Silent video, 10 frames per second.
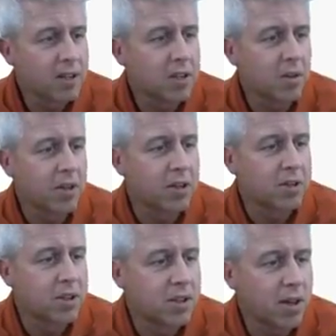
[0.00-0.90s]
So
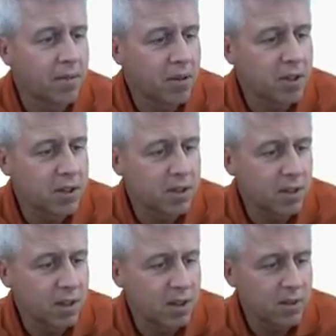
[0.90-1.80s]
there's different
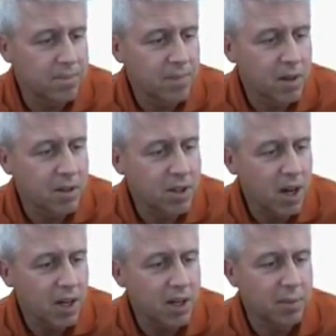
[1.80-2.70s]

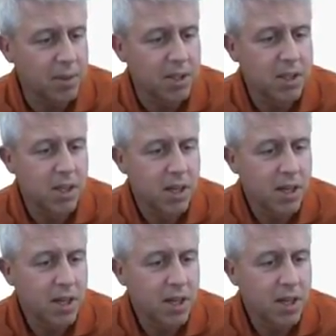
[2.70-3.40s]
documents